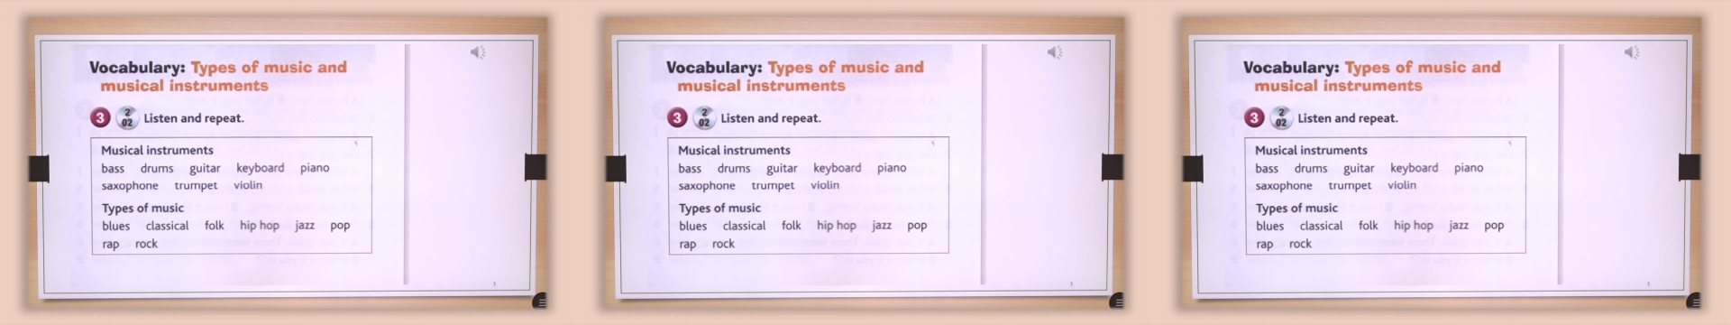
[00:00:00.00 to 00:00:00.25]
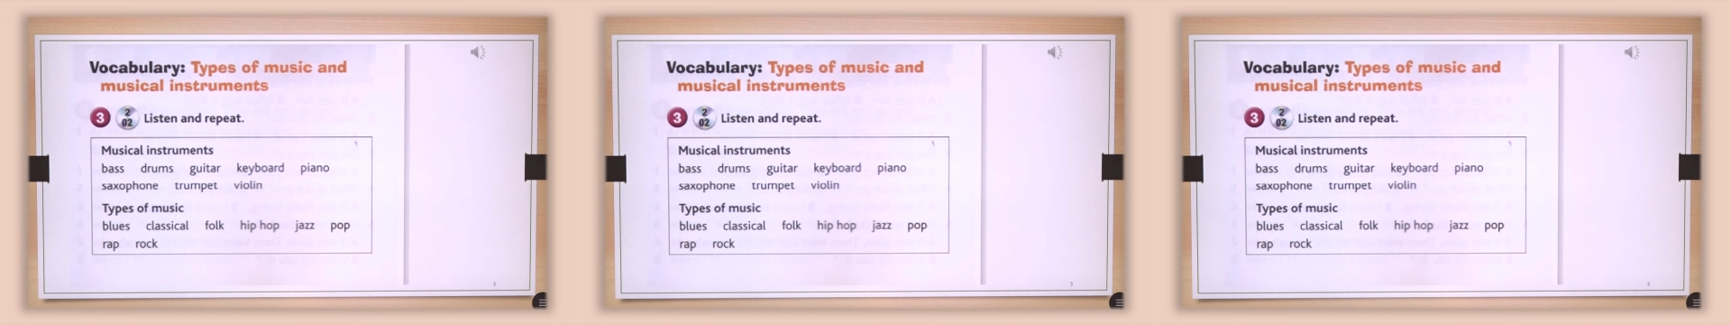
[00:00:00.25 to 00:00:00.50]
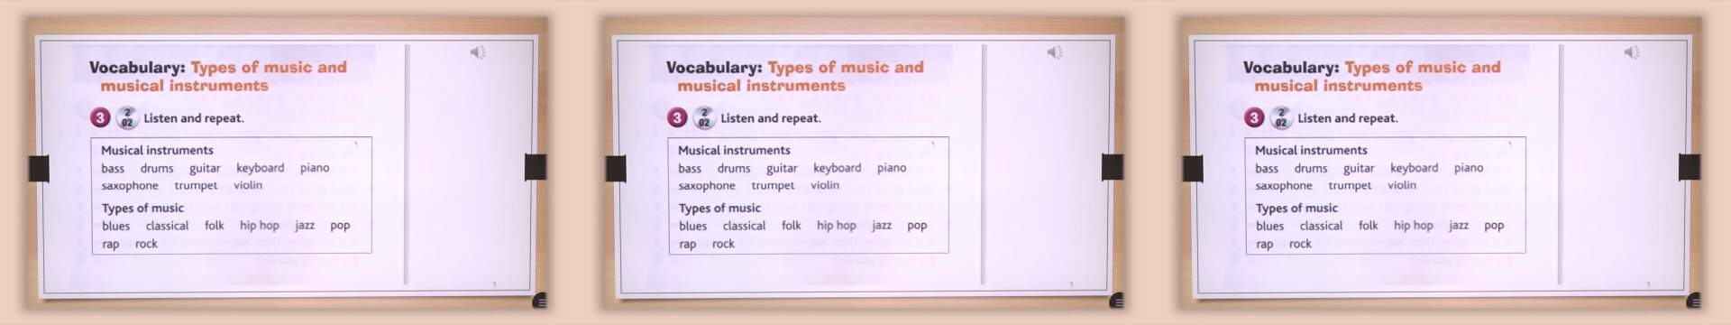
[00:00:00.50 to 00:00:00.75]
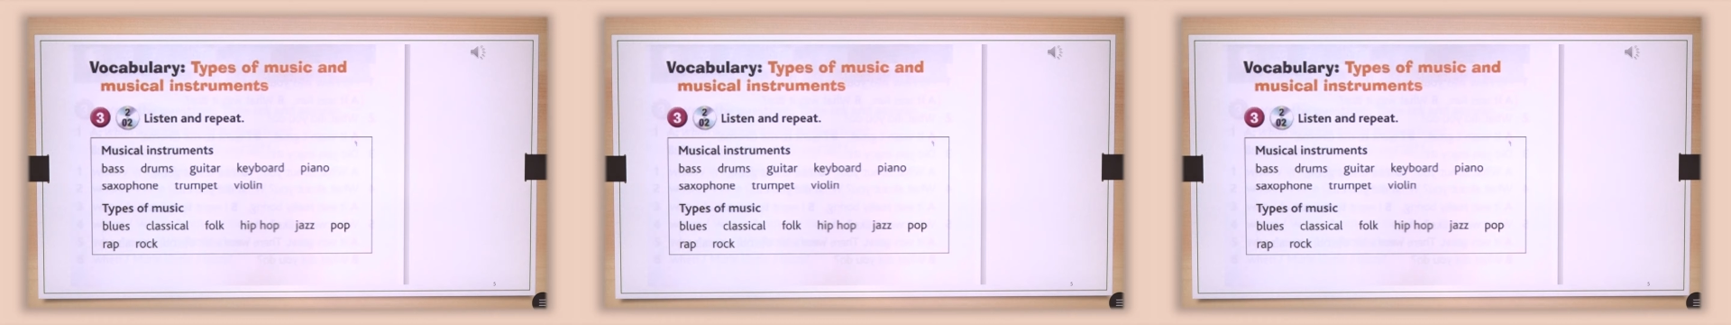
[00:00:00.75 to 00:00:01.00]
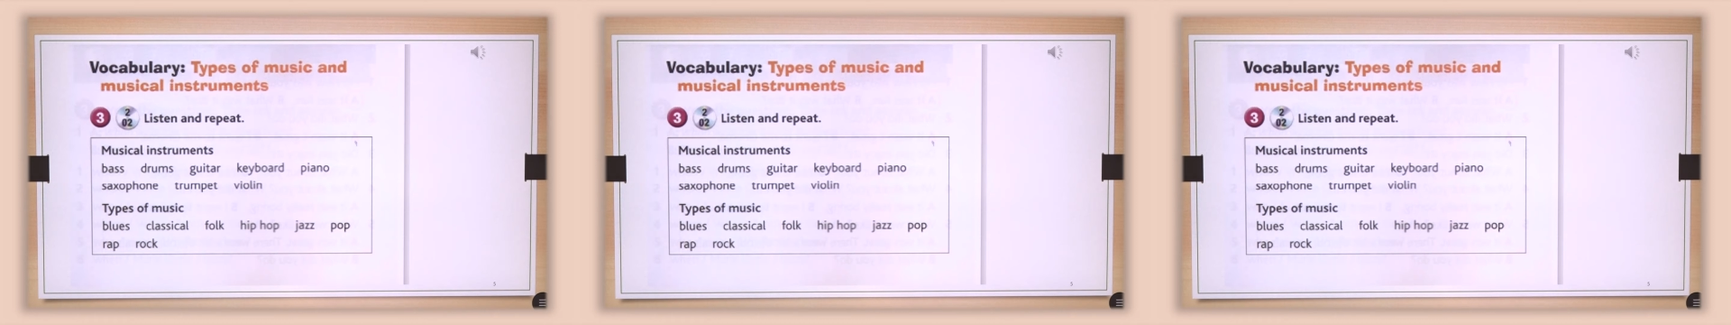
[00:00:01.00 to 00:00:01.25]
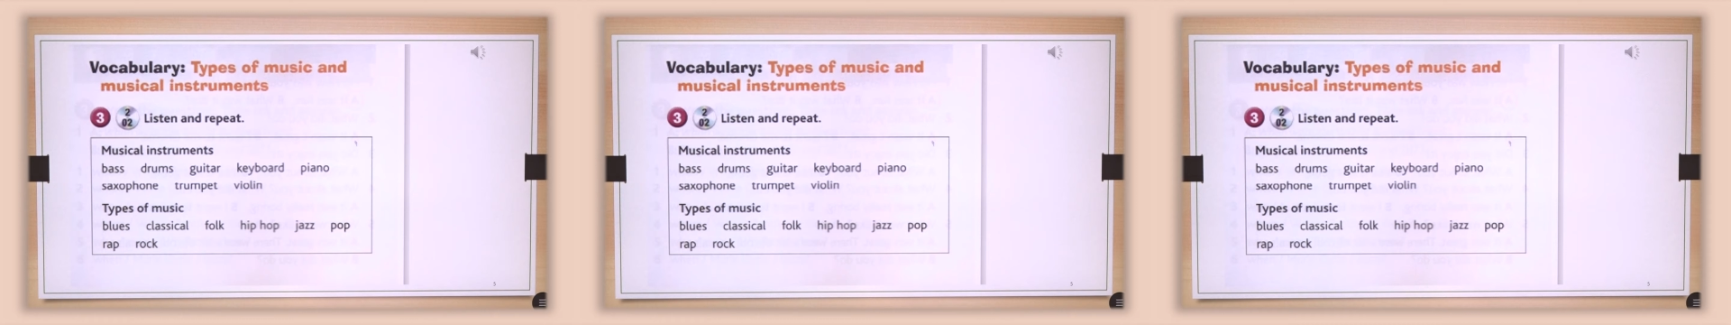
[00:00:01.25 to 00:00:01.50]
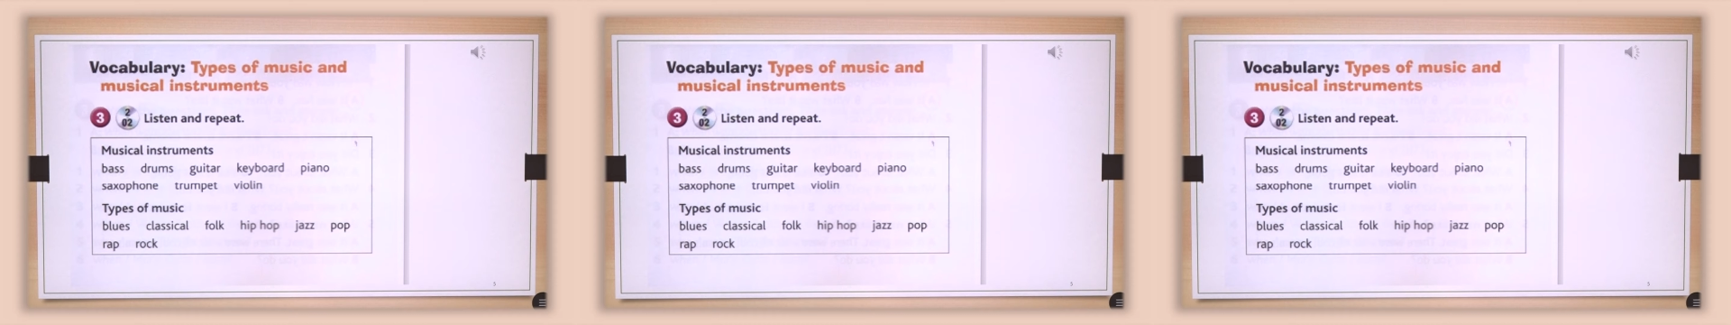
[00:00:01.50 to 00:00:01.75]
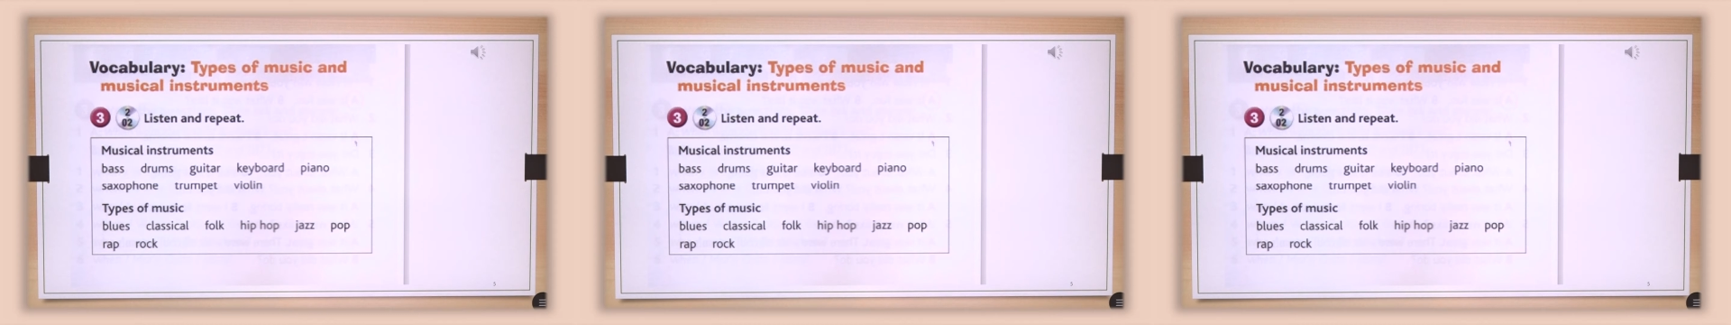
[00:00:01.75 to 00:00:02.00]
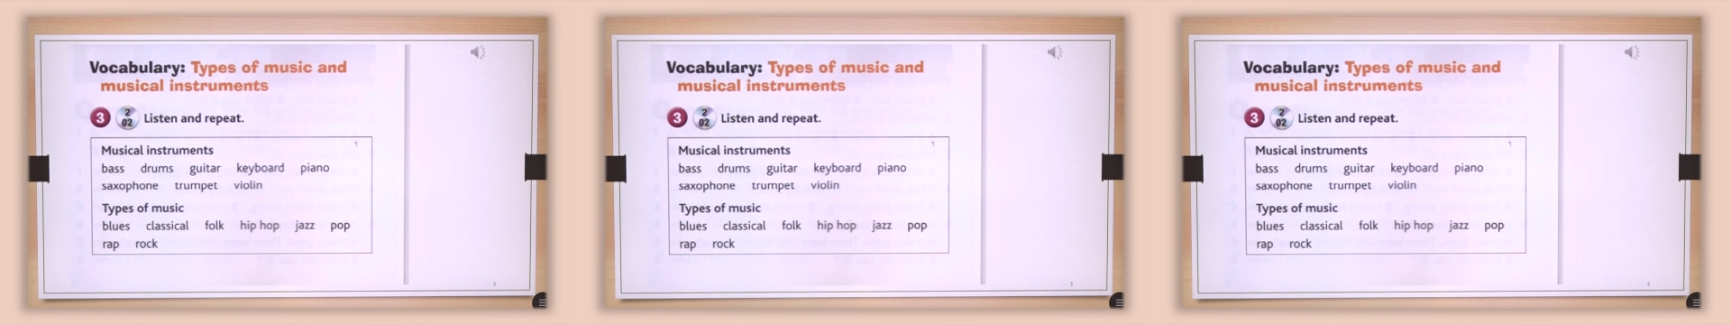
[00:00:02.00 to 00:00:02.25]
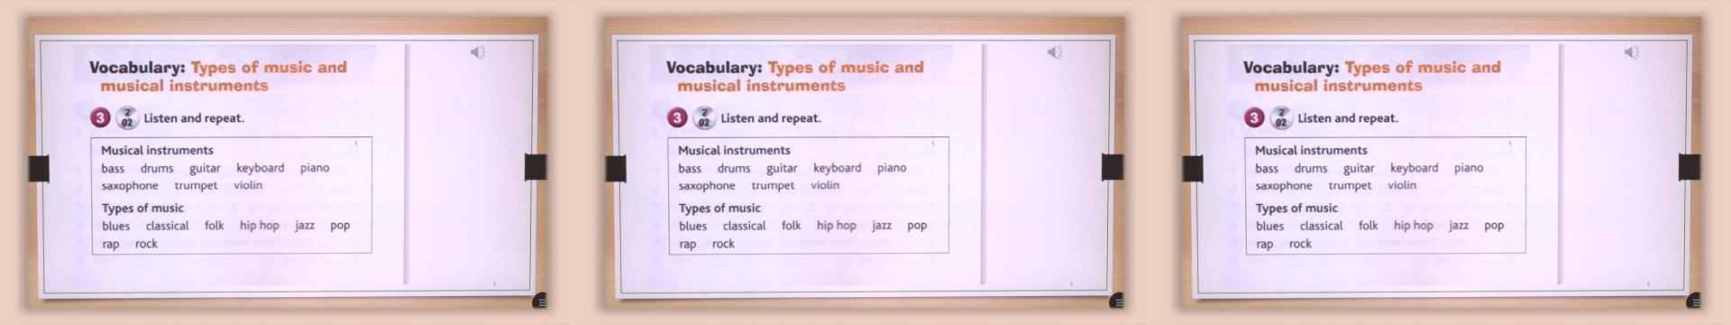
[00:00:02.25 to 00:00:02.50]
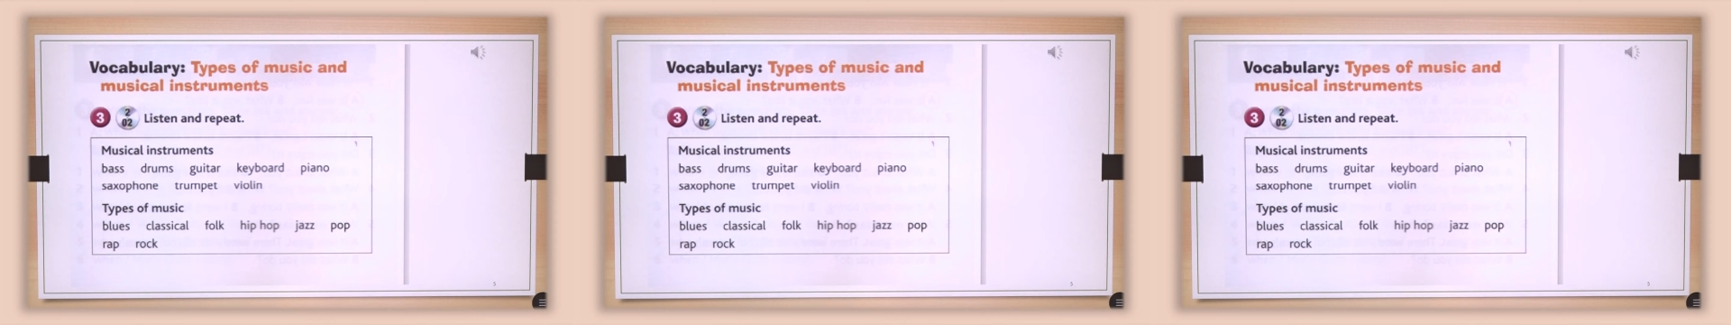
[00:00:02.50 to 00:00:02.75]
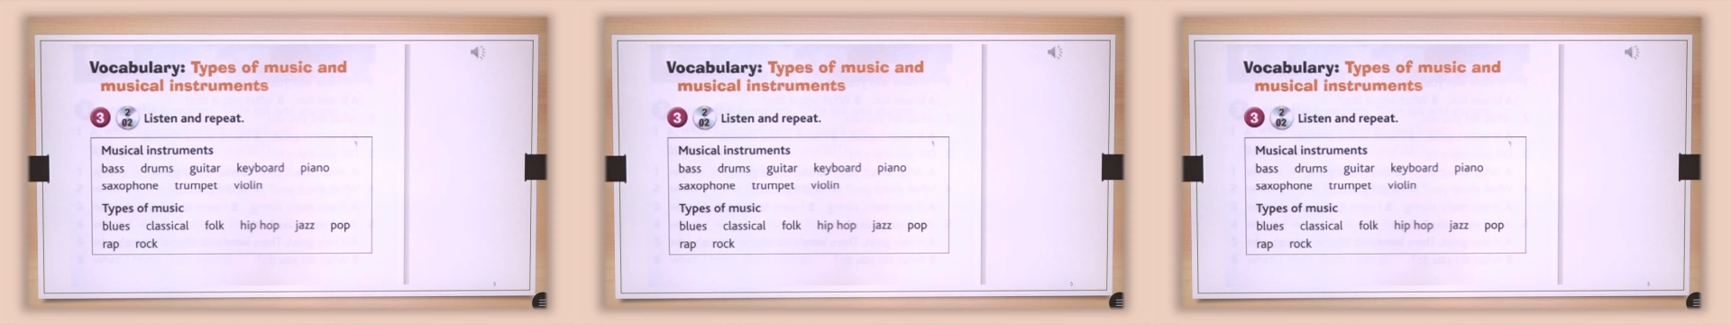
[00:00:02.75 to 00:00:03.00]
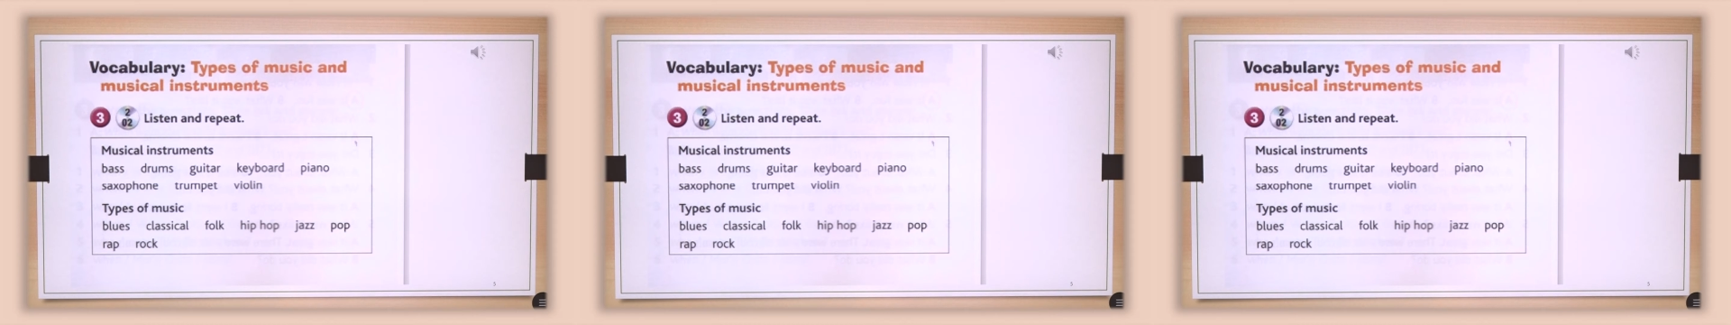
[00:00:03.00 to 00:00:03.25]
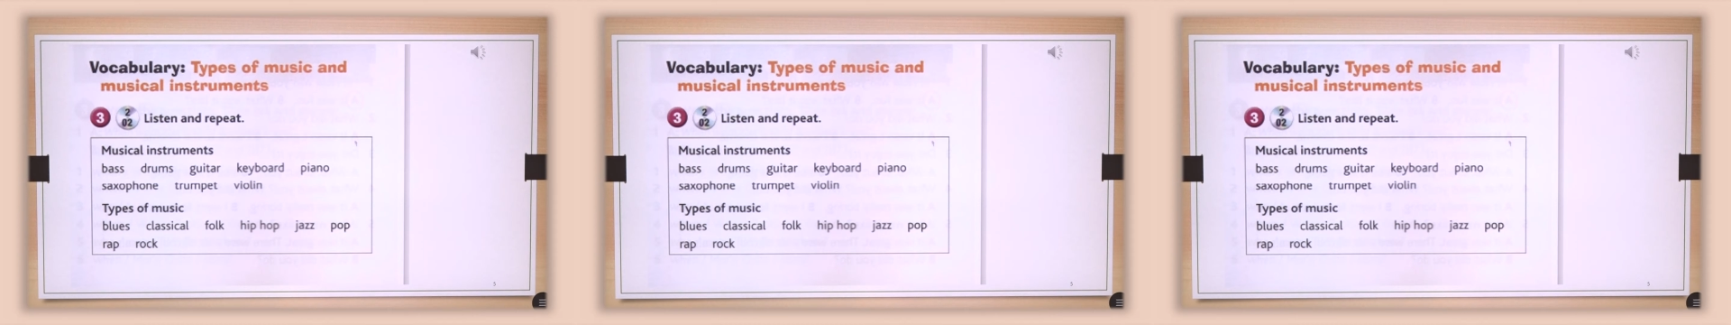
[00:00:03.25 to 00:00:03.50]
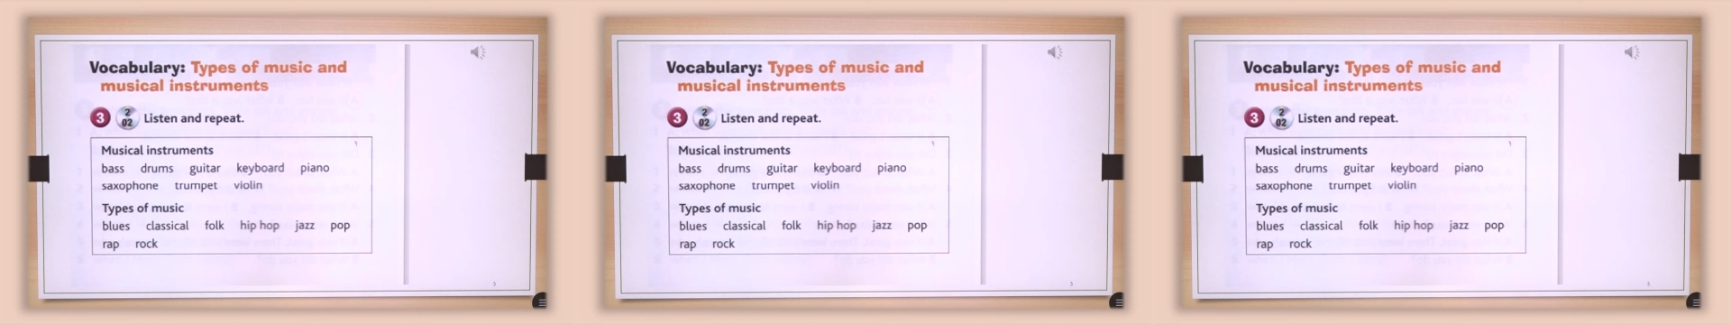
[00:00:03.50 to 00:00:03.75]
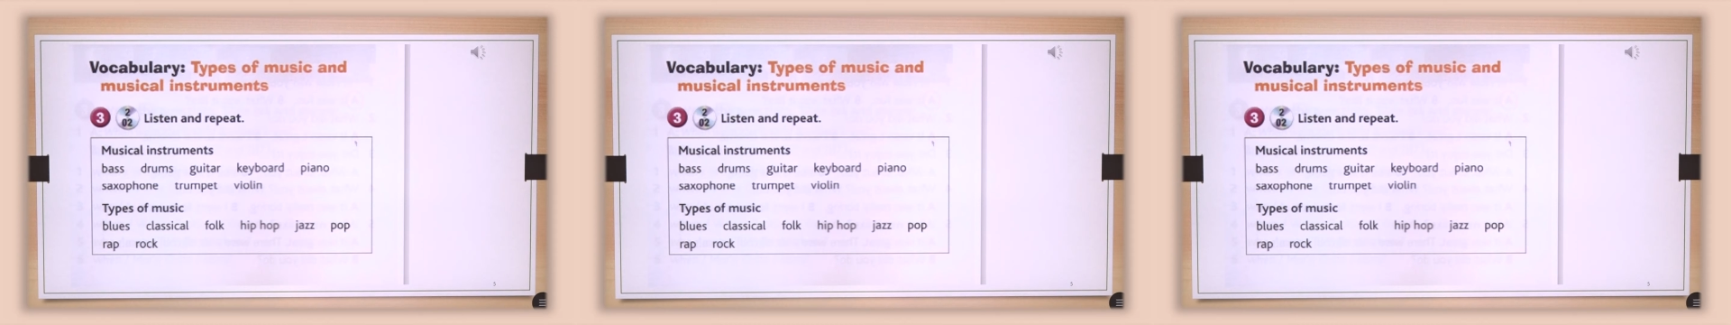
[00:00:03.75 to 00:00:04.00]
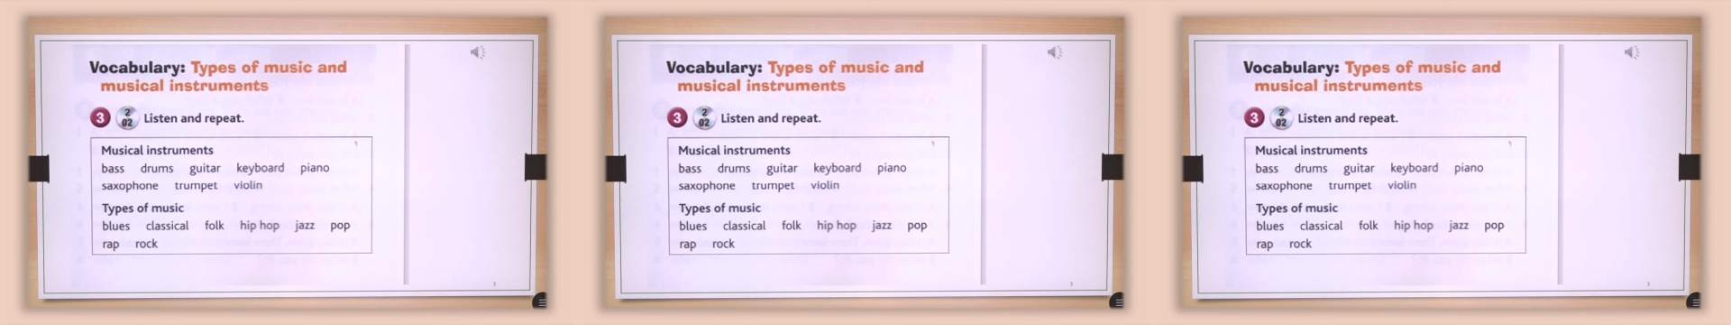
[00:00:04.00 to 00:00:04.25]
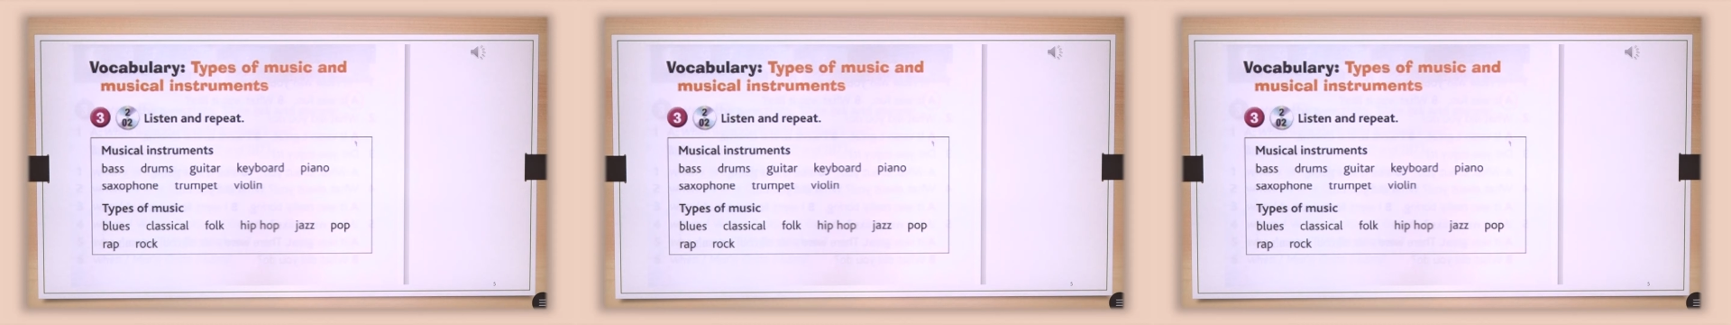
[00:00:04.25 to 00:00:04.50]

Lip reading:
(no speaker visible)